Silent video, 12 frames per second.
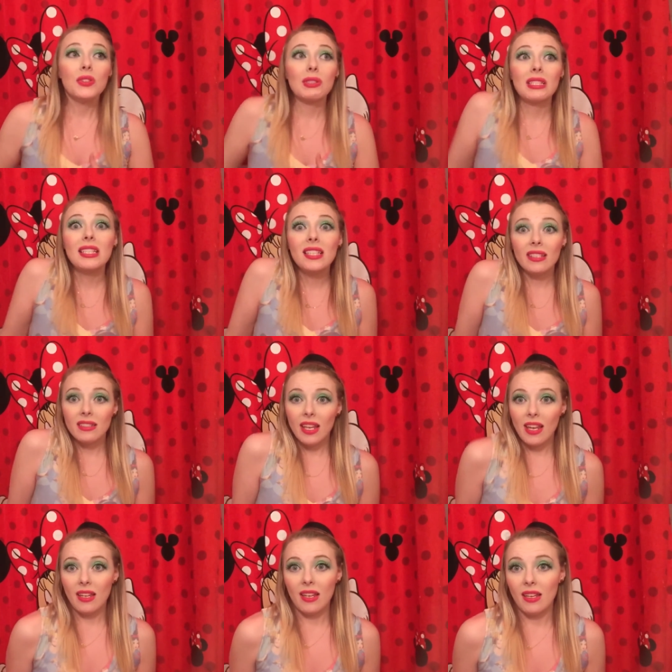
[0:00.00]
So I didn't get to
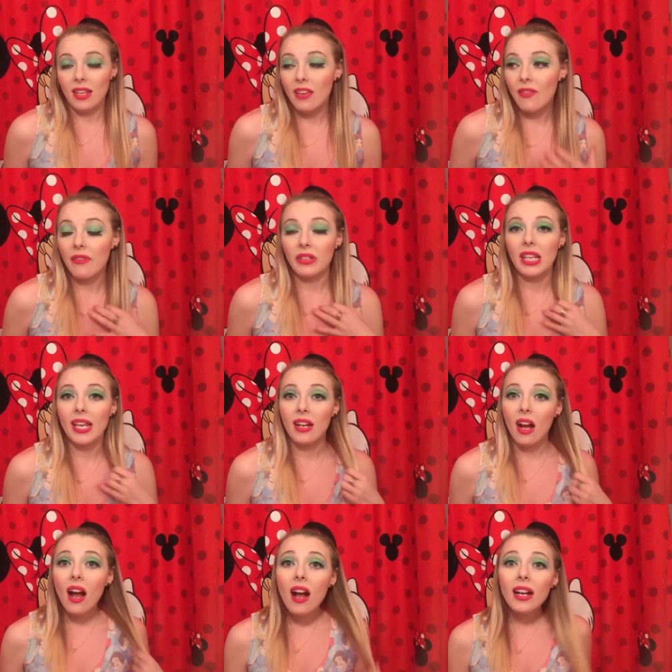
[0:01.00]
get give every kid a
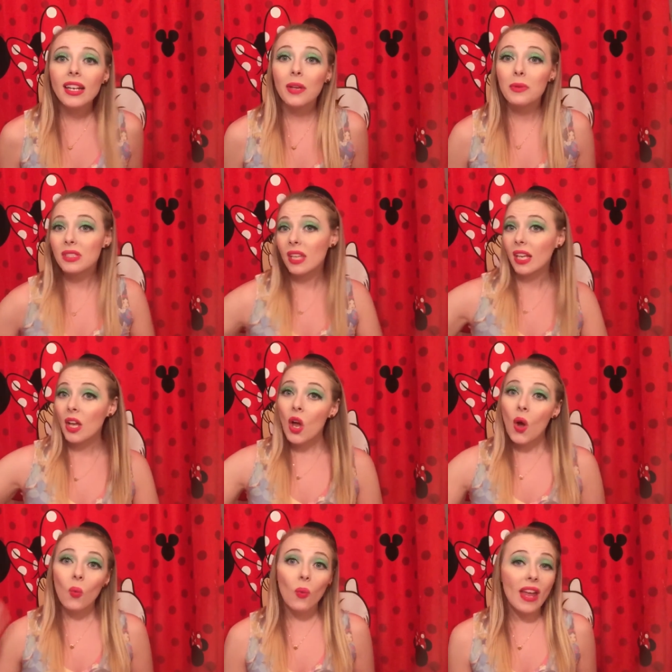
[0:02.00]
hug and I was like
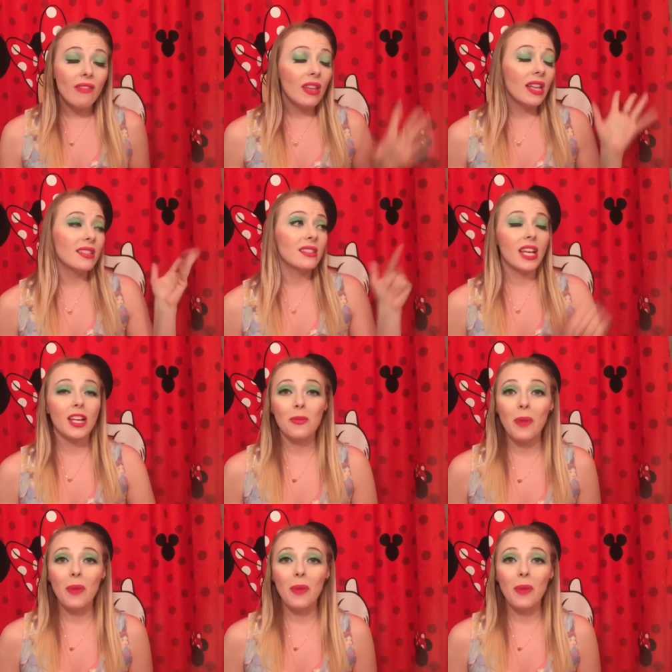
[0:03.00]
waving and saying